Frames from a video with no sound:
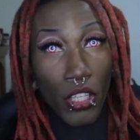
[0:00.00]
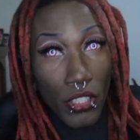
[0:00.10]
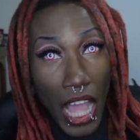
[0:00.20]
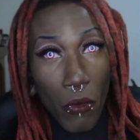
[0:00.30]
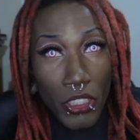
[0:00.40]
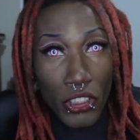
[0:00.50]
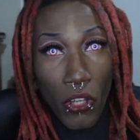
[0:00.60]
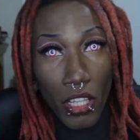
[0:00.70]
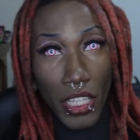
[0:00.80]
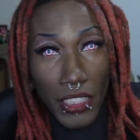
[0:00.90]
Now we're just
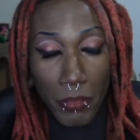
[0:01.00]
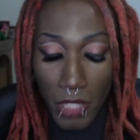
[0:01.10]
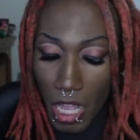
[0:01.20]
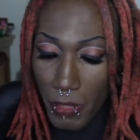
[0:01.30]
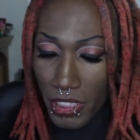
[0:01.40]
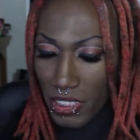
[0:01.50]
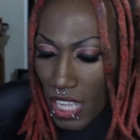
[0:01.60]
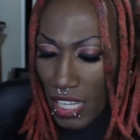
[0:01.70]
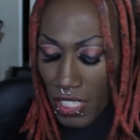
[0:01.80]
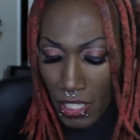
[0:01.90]
gonna look at some comments.
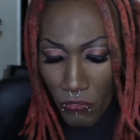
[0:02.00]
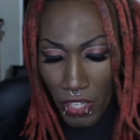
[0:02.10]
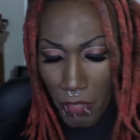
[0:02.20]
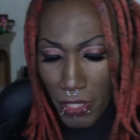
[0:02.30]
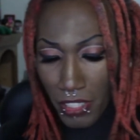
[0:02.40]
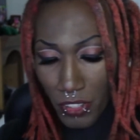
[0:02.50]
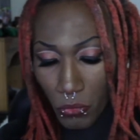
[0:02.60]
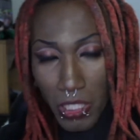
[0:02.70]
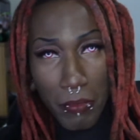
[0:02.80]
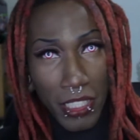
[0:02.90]
I didn't get very many this
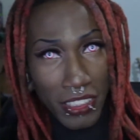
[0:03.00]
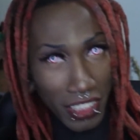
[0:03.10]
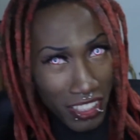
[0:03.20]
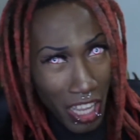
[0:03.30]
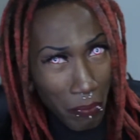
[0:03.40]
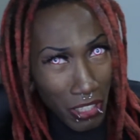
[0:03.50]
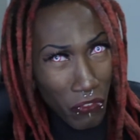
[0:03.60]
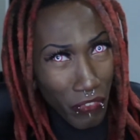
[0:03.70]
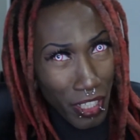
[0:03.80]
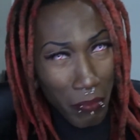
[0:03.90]
week because I didn't
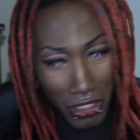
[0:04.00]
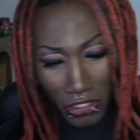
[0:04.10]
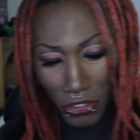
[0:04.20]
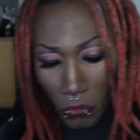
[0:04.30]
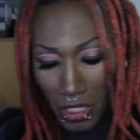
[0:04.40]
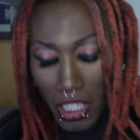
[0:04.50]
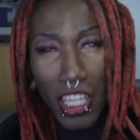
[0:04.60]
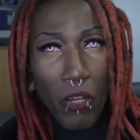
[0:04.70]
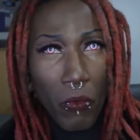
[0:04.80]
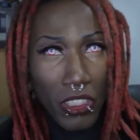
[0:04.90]
upload very much this week.
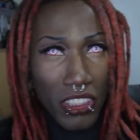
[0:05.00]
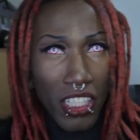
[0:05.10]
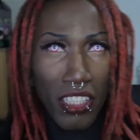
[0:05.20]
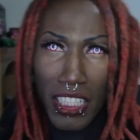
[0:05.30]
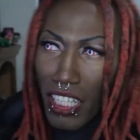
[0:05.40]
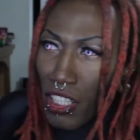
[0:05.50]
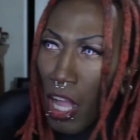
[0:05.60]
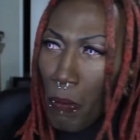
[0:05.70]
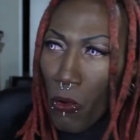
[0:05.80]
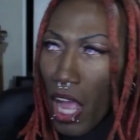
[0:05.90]
We're just gonna look at a
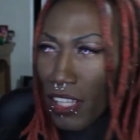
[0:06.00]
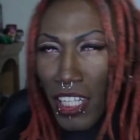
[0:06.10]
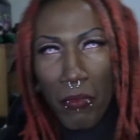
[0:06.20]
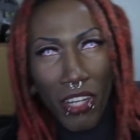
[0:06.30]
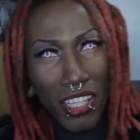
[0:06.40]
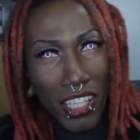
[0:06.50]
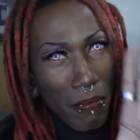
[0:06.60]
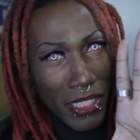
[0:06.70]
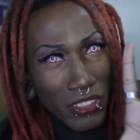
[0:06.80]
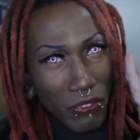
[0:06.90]
couple. I think I'm gonna
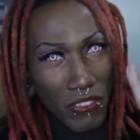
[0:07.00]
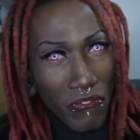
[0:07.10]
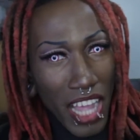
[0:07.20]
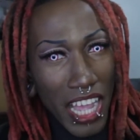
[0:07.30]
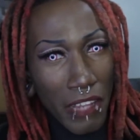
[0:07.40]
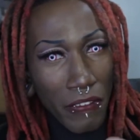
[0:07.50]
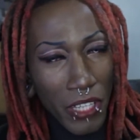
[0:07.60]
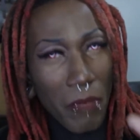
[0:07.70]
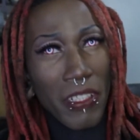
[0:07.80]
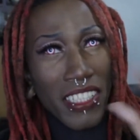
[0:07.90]
myself to five
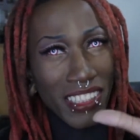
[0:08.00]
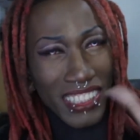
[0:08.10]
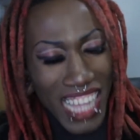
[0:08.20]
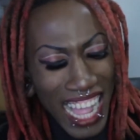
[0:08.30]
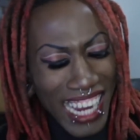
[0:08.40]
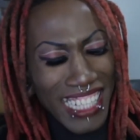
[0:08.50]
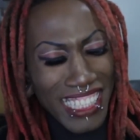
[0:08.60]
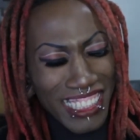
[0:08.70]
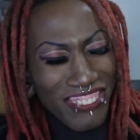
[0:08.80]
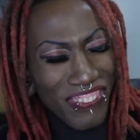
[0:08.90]
because I gotta
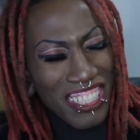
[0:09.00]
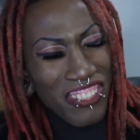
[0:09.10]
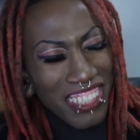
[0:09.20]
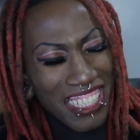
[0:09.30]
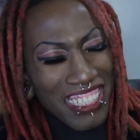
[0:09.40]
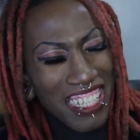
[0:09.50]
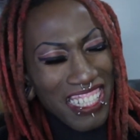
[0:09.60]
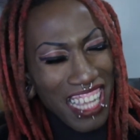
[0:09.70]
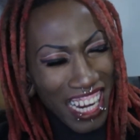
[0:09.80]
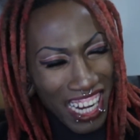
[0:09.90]
get this video done.
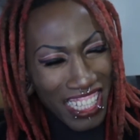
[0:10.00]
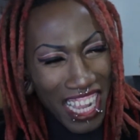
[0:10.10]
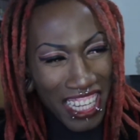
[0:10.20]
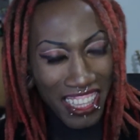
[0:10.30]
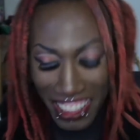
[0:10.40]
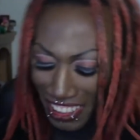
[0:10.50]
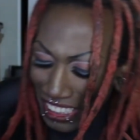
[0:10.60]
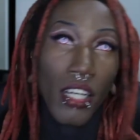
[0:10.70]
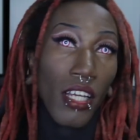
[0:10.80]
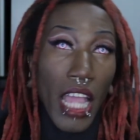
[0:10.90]
I gotta edit
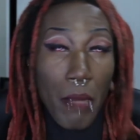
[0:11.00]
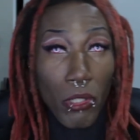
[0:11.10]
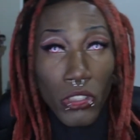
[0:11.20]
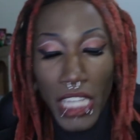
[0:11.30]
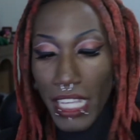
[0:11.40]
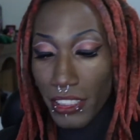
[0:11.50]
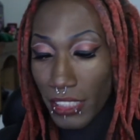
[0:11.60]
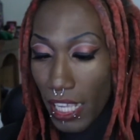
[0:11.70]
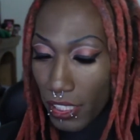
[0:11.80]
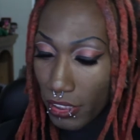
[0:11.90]
this. Ambro J
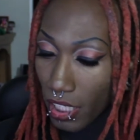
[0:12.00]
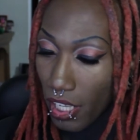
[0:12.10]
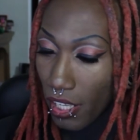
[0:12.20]
says,